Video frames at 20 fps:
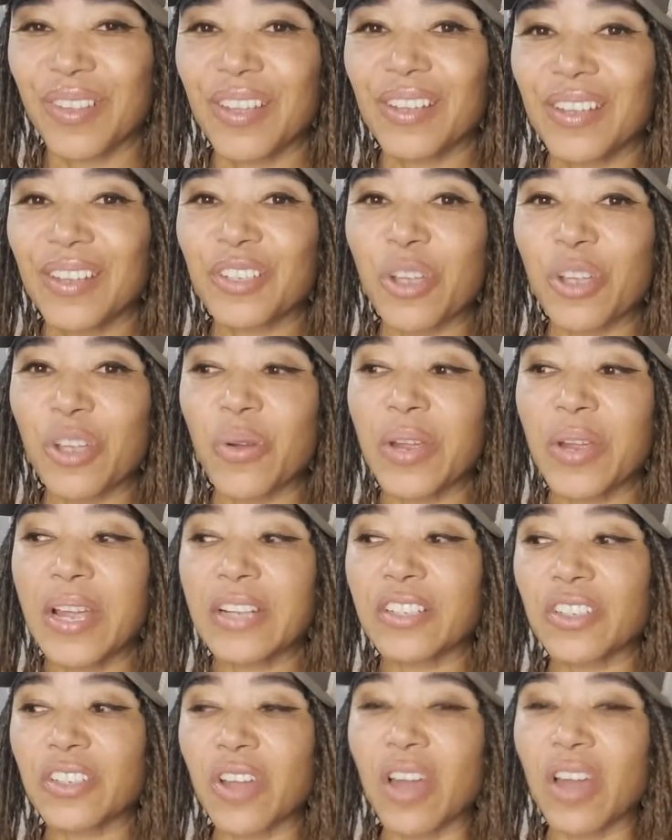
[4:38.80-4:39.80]
So
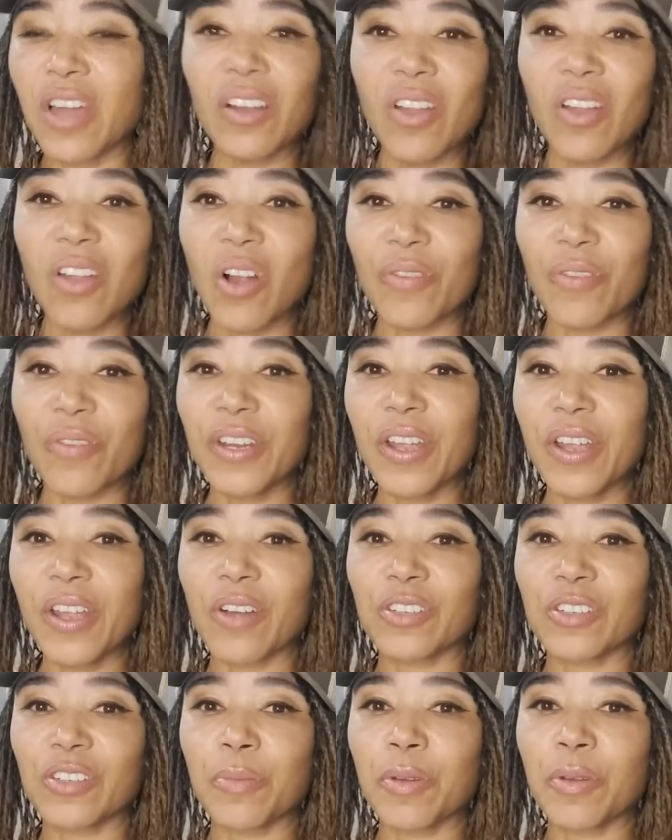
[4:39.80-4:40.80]
it's not a long video.
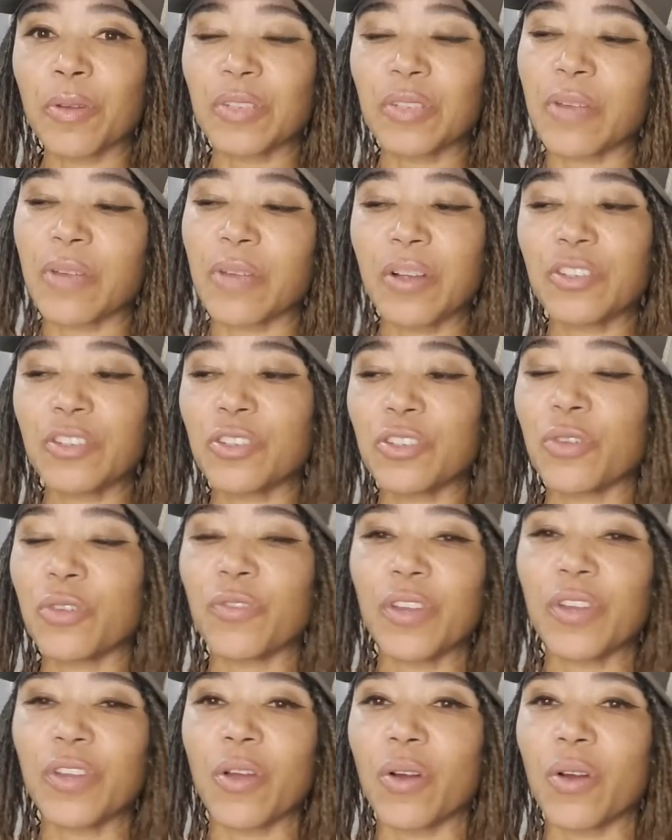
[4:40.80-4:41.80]
Somebody was like, why don't you do a
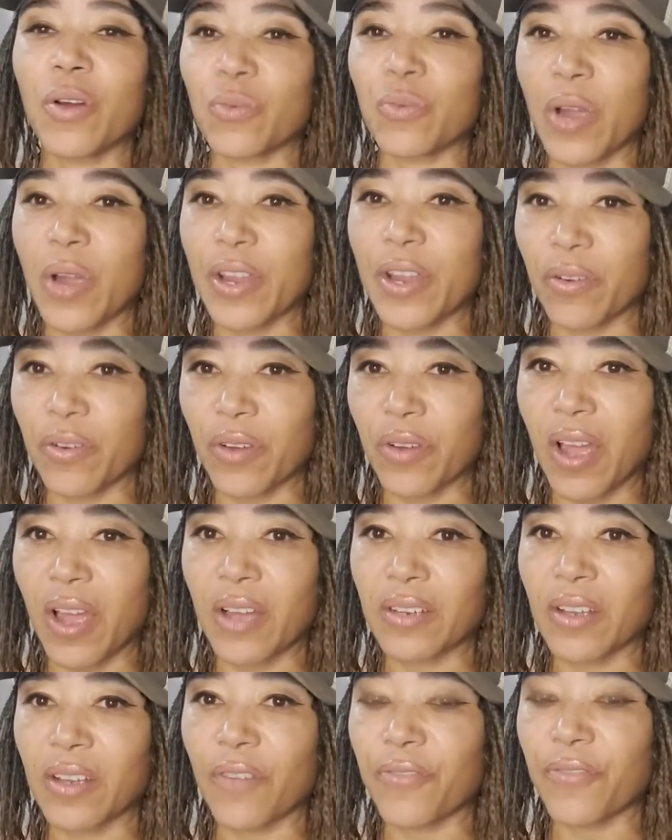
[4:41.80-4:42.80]
video on why you're
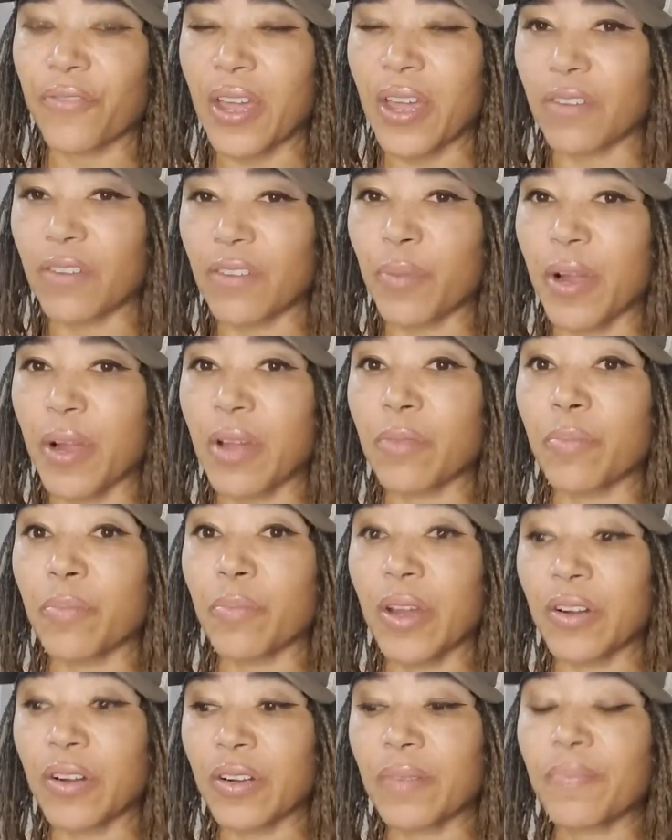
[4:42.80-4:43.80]
not a fan of brown
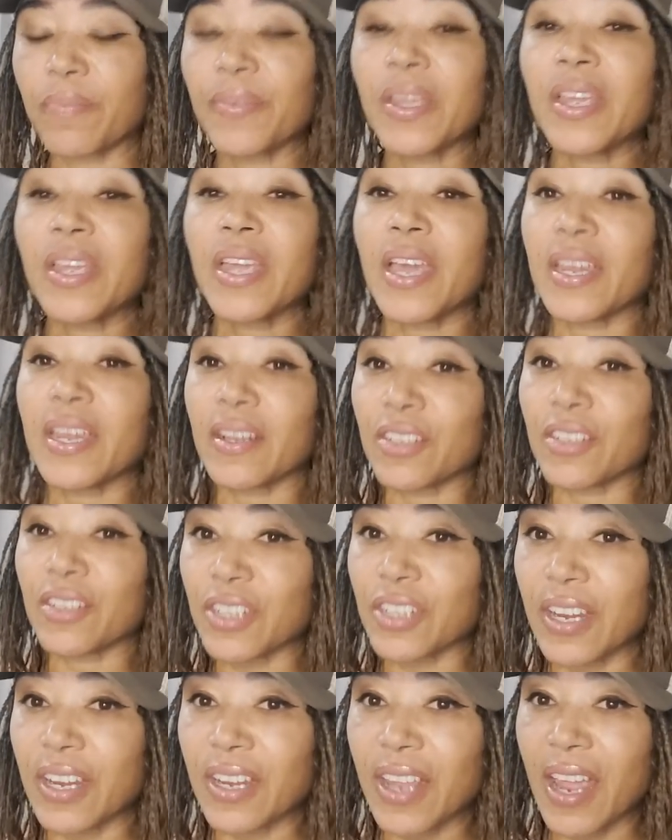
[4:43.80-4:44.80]
butter? And I'll
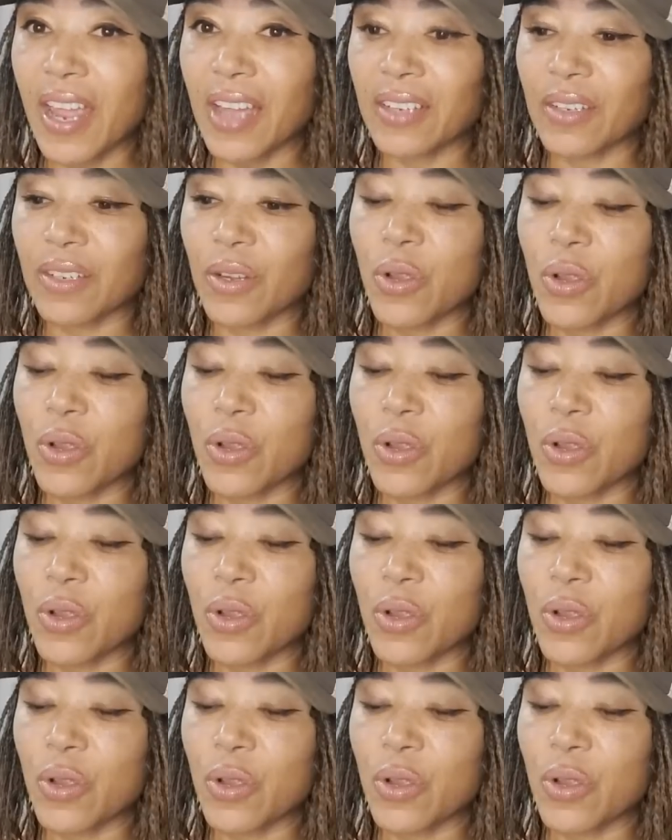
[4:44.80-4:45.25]
say it again.